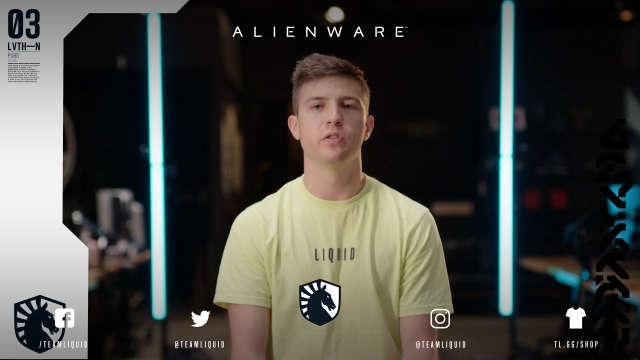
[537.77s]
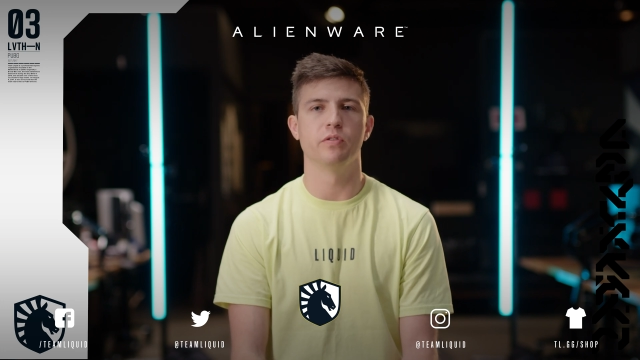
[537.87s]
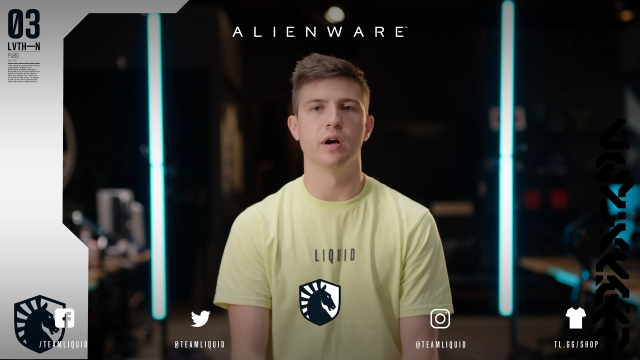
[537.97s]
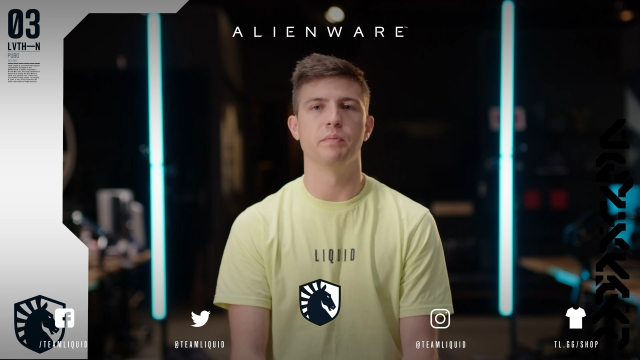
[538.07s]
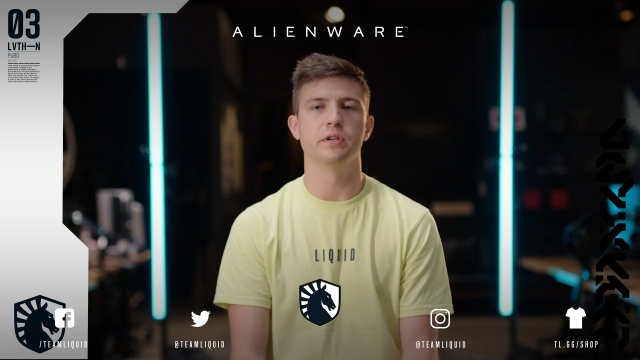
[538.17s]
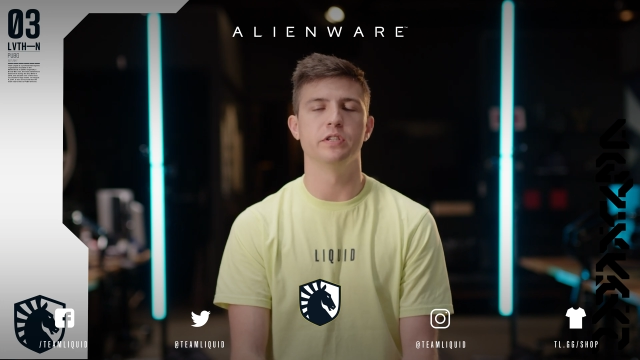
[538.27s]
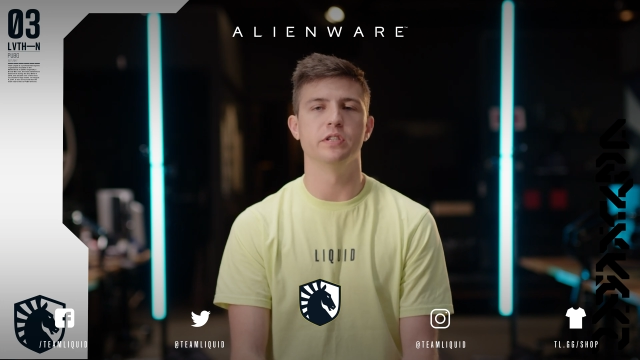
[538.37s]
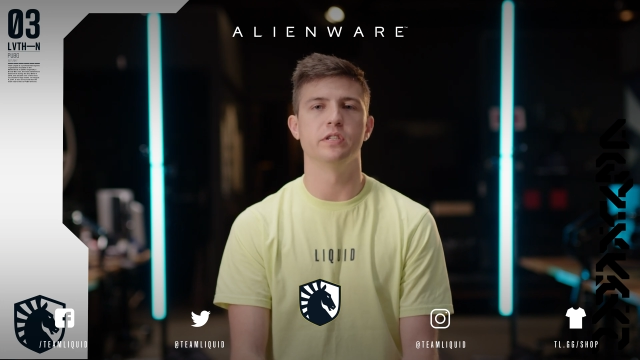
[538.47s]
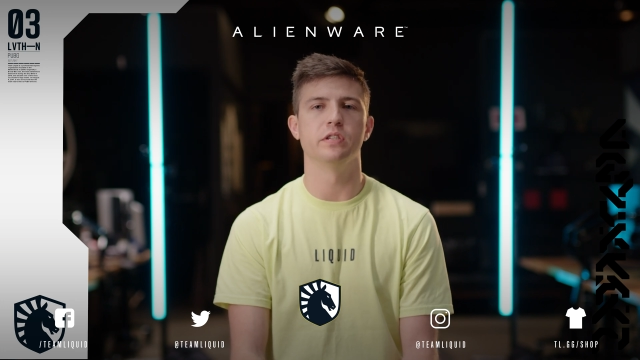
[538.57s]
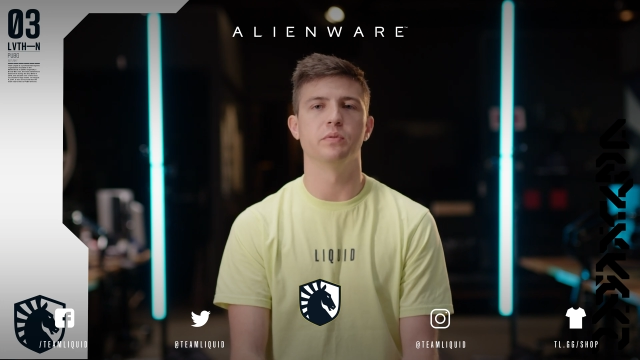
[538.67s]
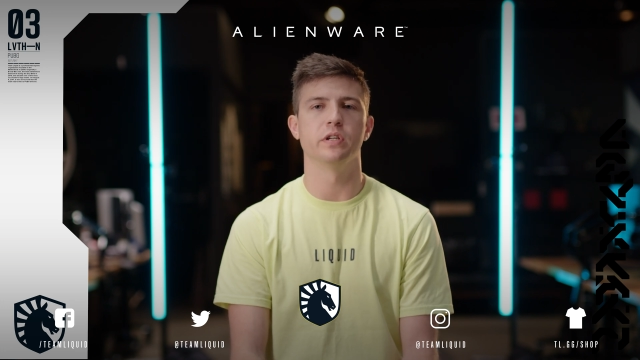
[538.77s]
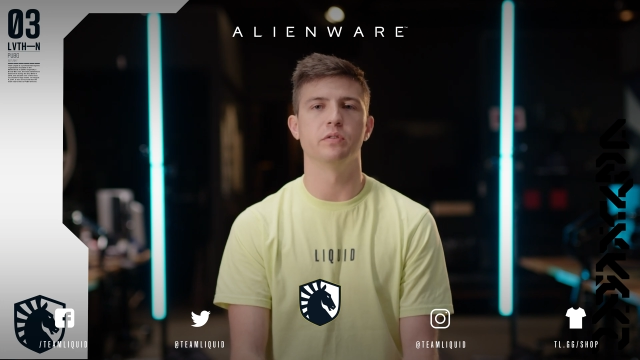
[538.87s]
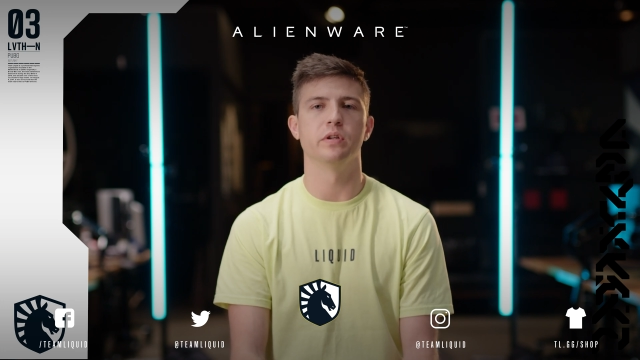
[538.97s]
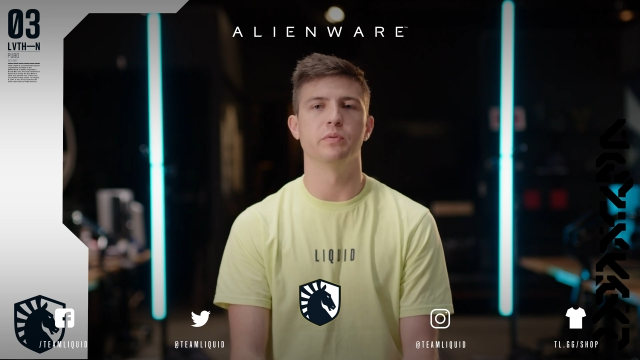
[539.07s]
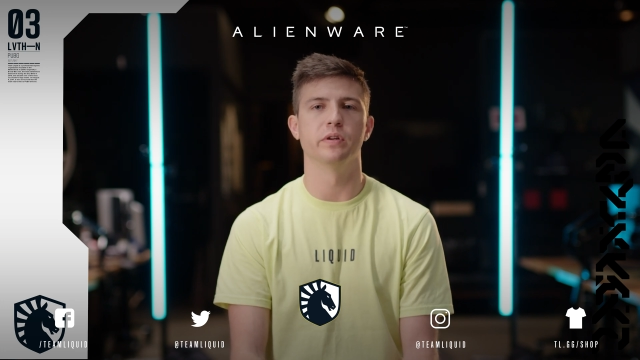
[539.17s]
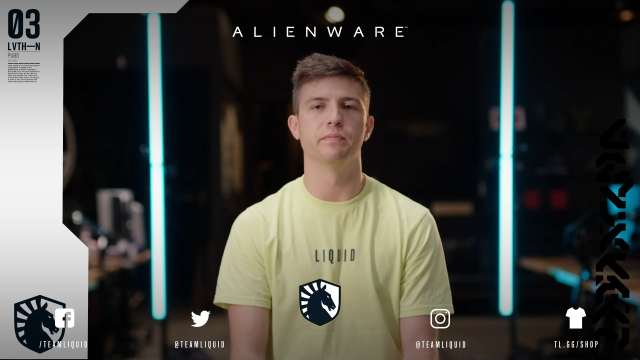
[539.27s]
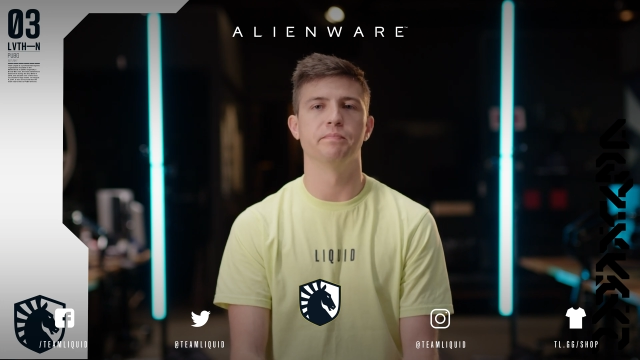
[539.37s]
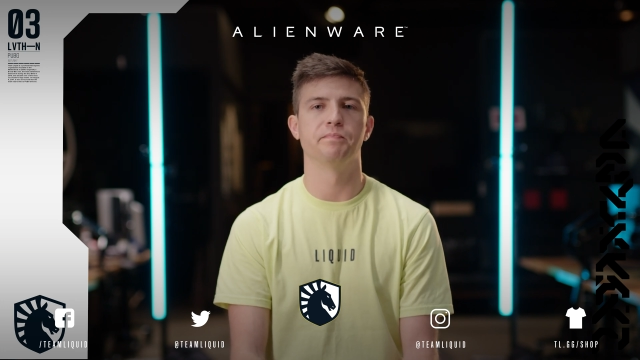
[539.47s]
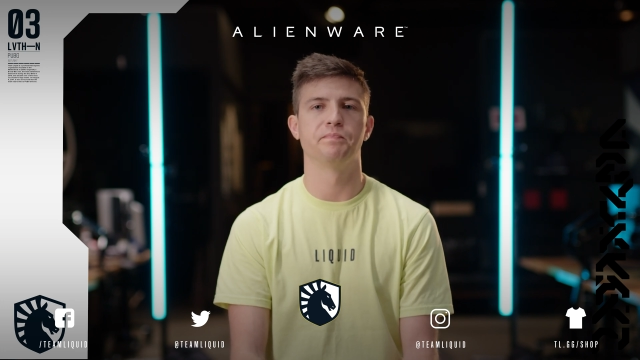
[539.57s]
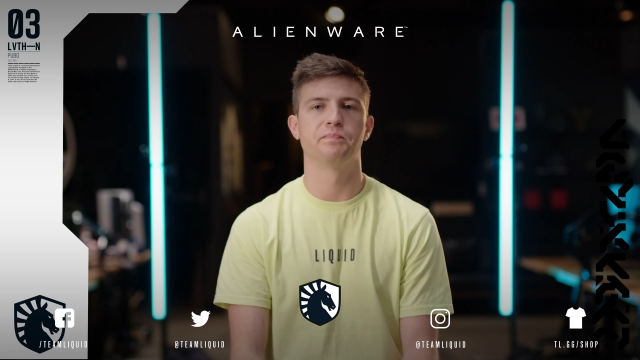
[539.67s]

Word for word: throughout P G C twenty twenty-one.